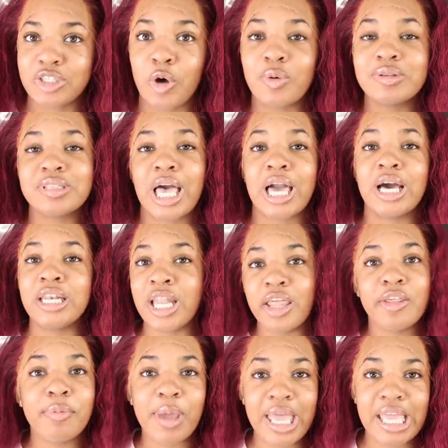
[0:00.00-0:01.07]
So it was like
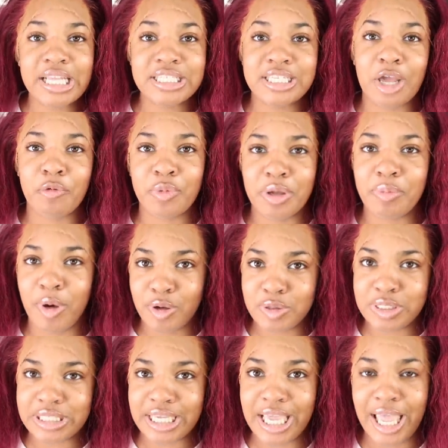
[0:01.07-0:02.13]
another page that
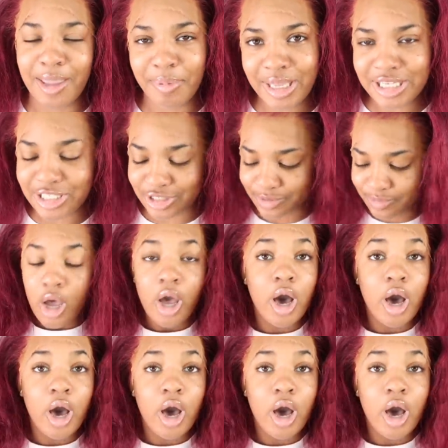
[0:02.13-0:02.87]
reposted a picture.